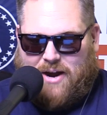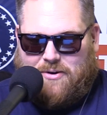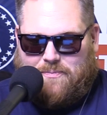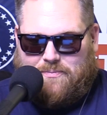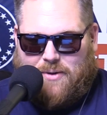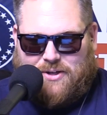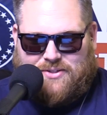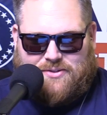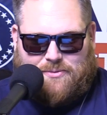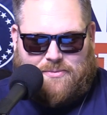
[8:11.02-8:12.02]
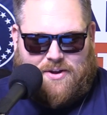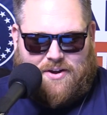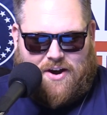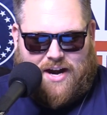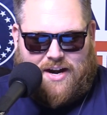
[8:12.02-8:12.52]
Power Marxism.
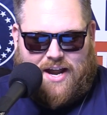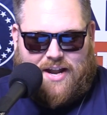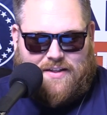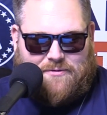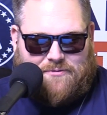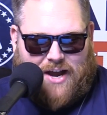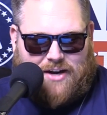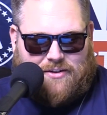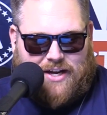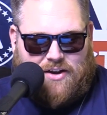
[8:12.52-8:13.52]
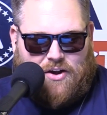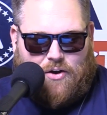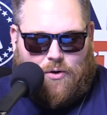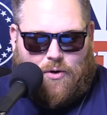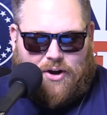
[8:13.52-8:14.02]
All right, and then finally,
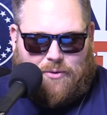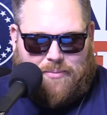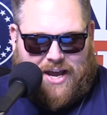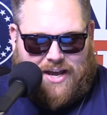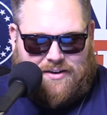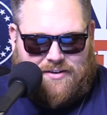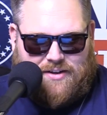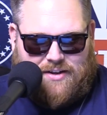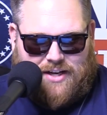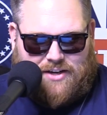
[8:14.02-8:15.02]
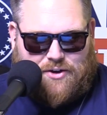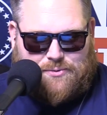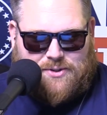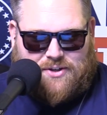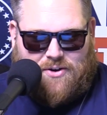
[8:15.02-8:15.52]
Oil Man. He
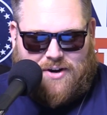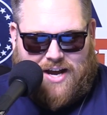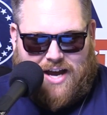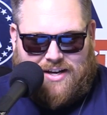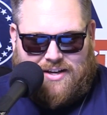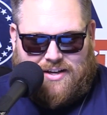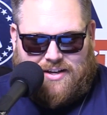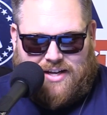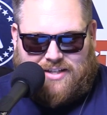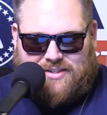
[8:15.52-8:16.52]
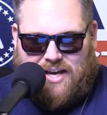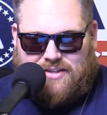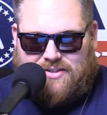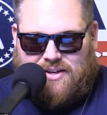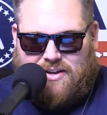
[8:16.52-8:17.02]
knows what's going on. He
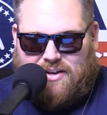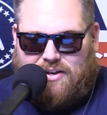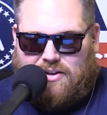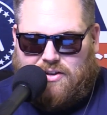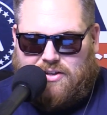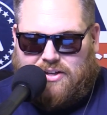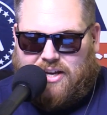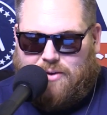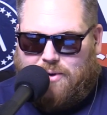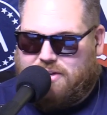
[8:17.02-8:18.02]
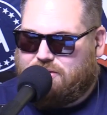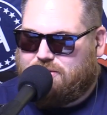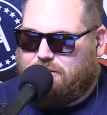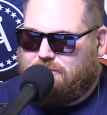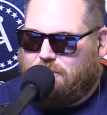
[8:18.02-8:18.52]
says, "You get what you
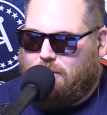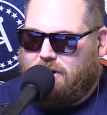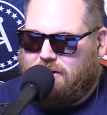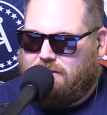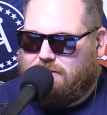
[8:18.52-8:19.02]
sued for."